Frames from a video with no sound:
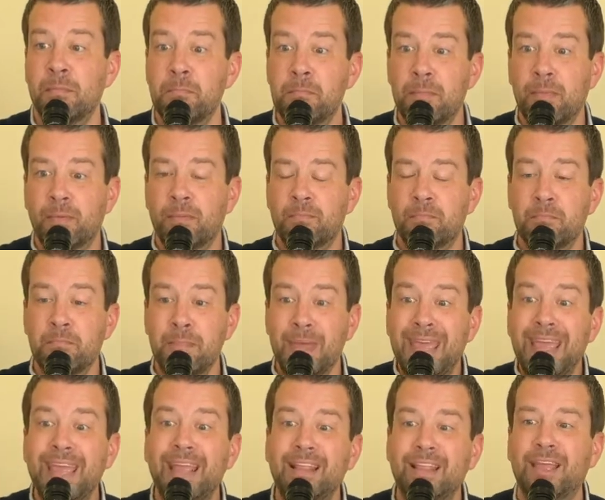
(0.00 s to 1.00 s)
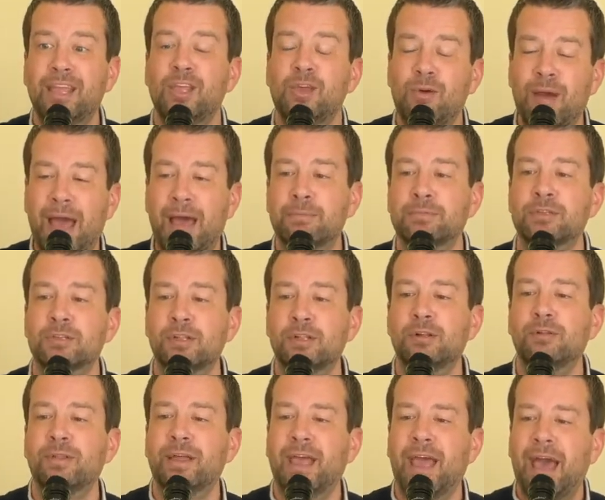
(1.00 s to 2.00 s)
mean that you
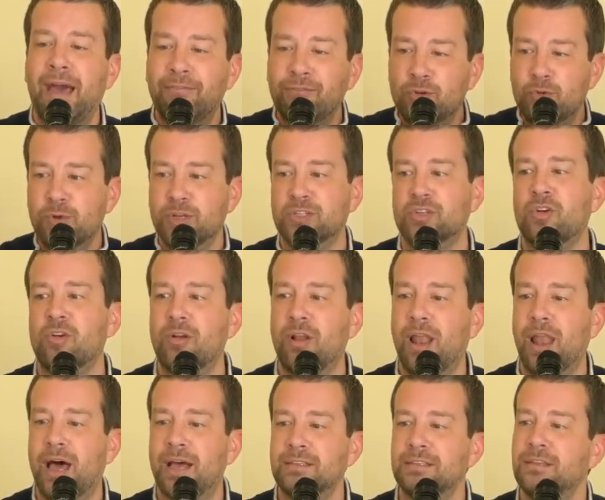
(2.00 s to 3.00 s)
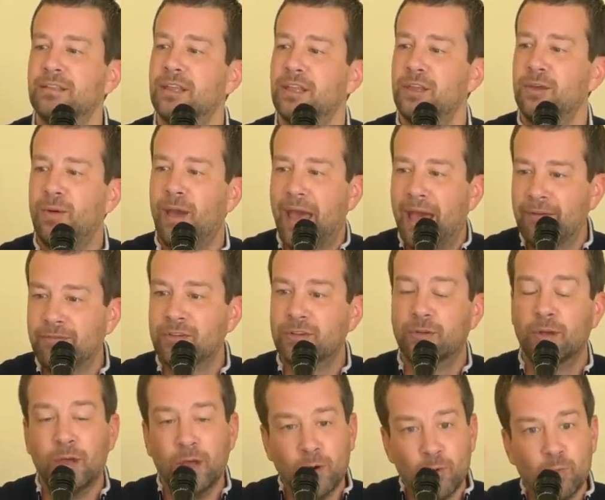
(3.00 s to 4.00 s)
absolutely have to internalize it, that mm-hmm. you have
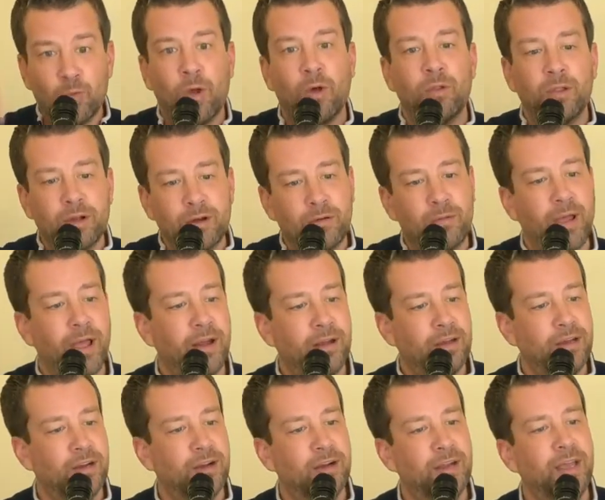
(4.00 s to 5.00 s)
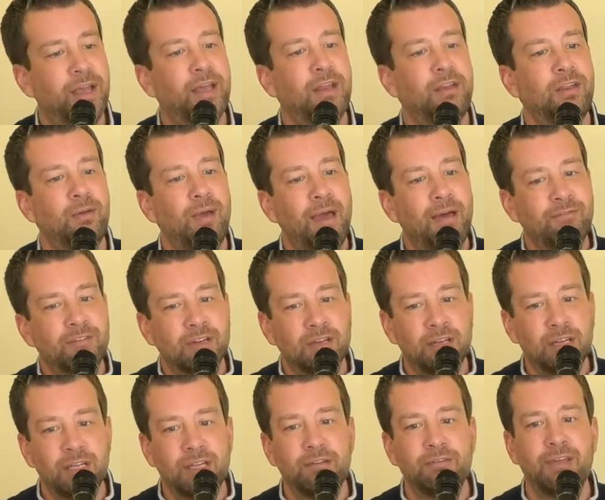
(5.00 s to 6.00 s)
to roll it around in your head and you have to
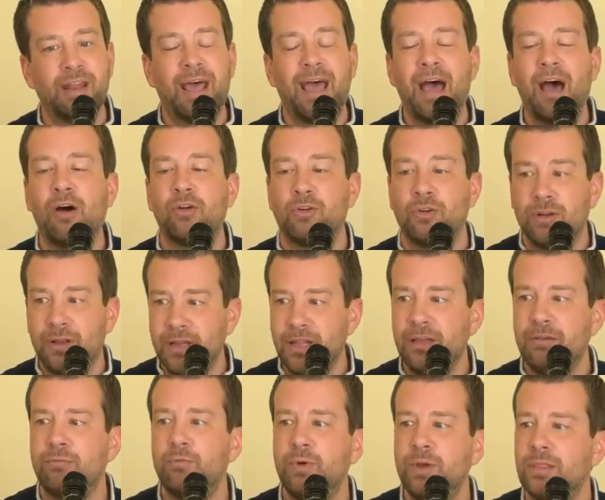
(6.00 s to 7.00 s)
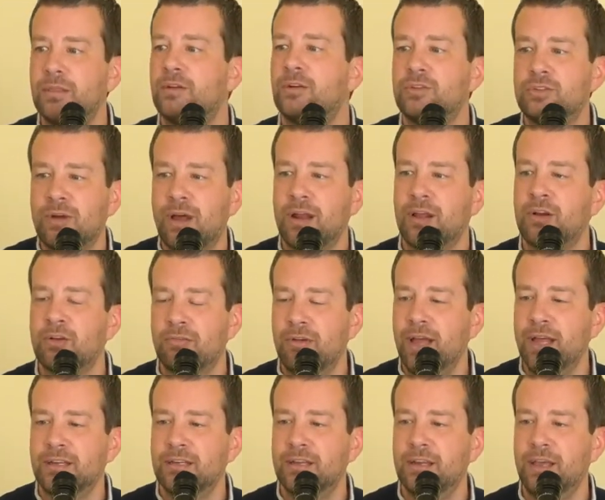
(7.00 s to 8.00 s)
live it out or live with it or try to
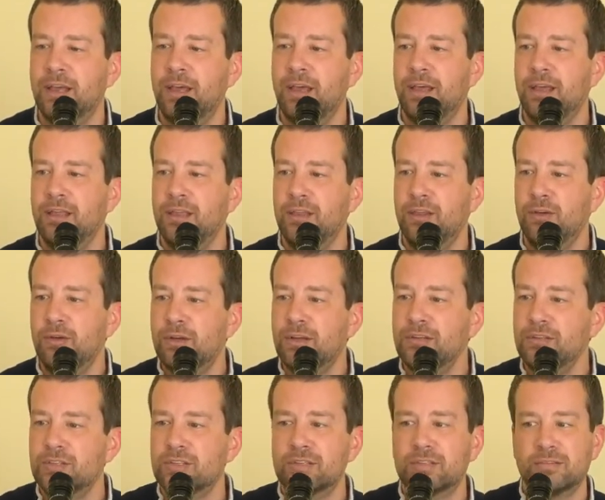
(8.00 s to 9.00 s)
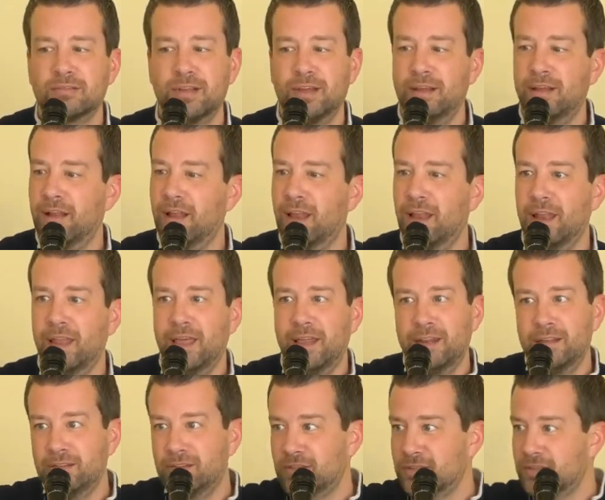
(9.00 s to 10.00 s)
correct it. You can just
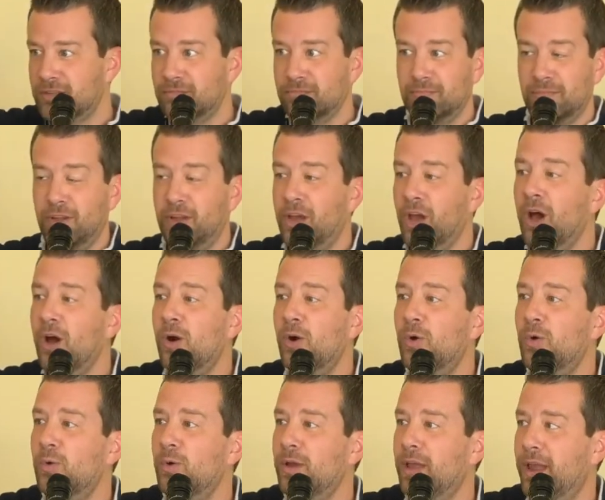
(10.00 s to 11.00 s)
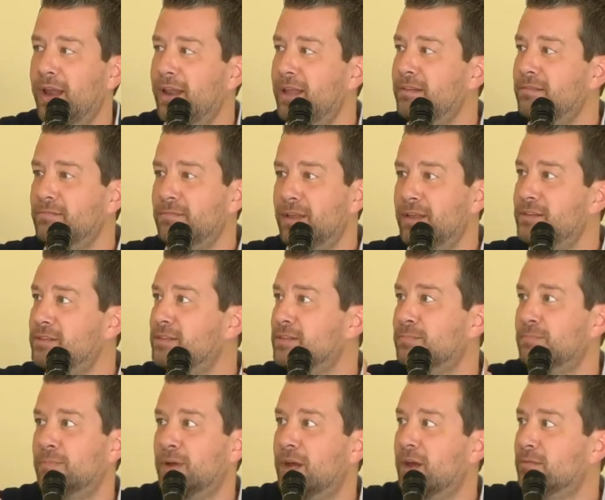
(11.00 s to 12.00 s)
let it just go and it it
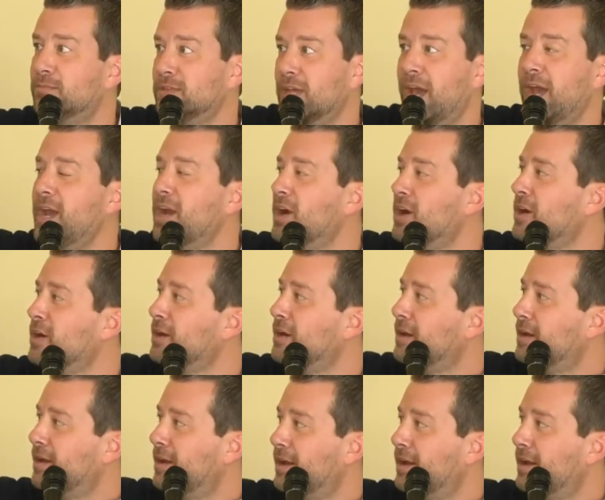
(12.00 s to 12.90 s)
just becomes air